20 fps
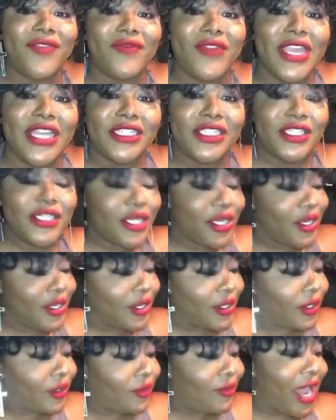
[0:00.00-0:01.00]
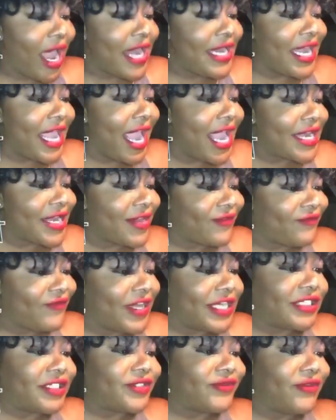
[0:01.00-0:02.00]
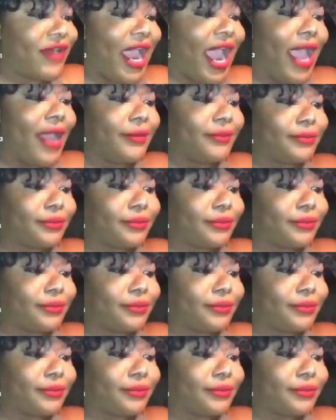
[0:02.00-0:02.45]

fish right there at the fish fry.